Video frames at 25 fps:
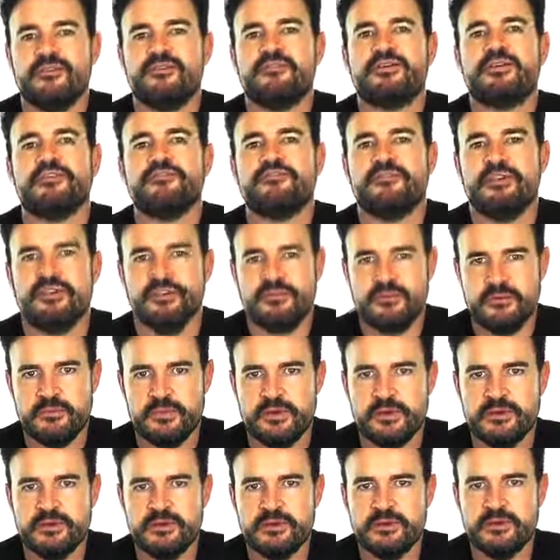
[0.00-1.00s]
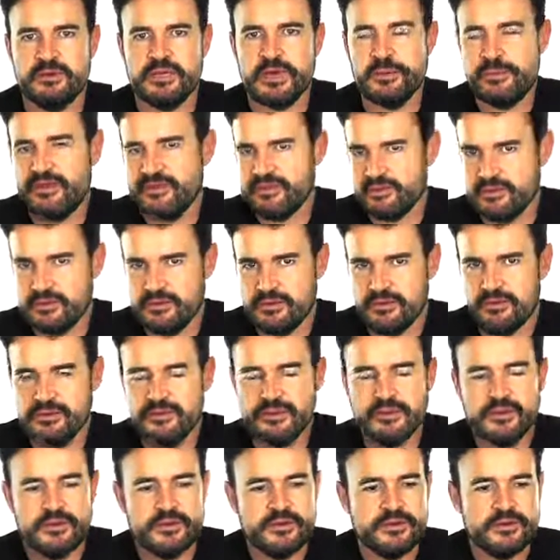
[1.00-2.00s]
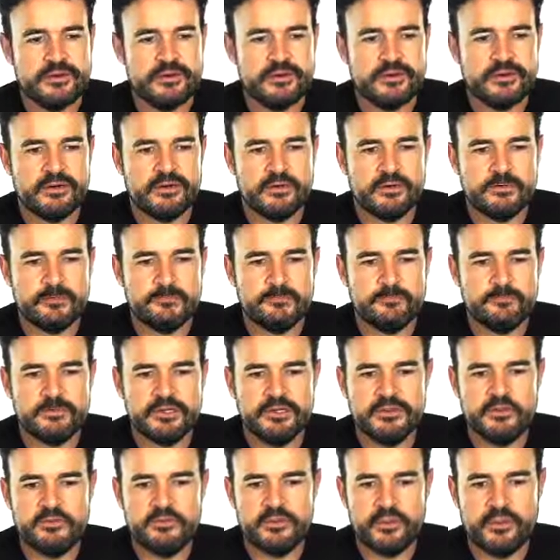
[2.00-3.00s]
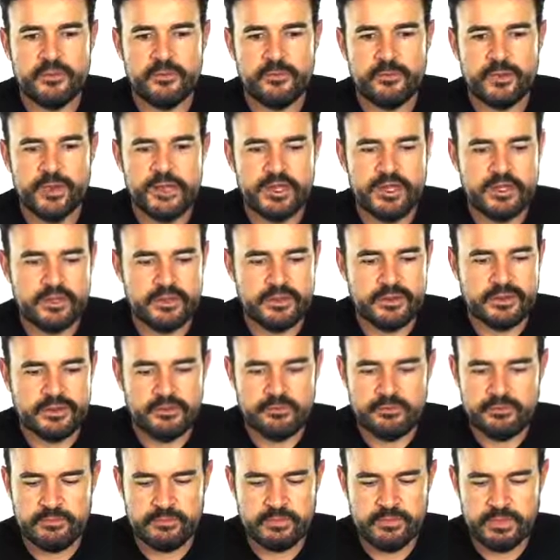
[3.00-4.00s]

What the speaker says: can find them on Amazon and read a